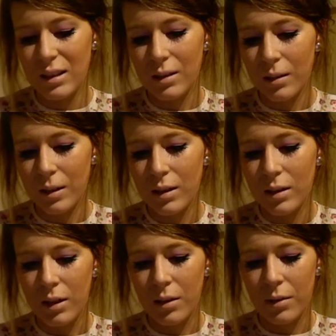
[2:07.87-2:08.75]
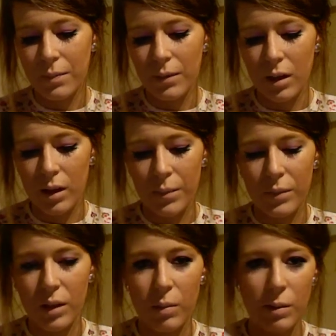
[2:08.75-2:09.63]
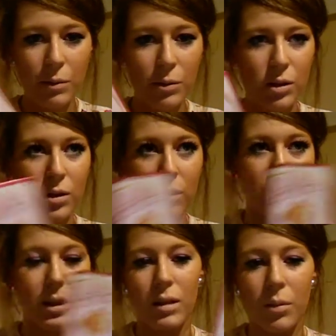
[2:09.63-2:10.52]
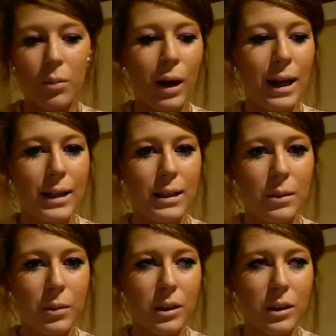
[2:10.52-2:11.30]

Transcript: So I don't know. I probably would just use these on my legs,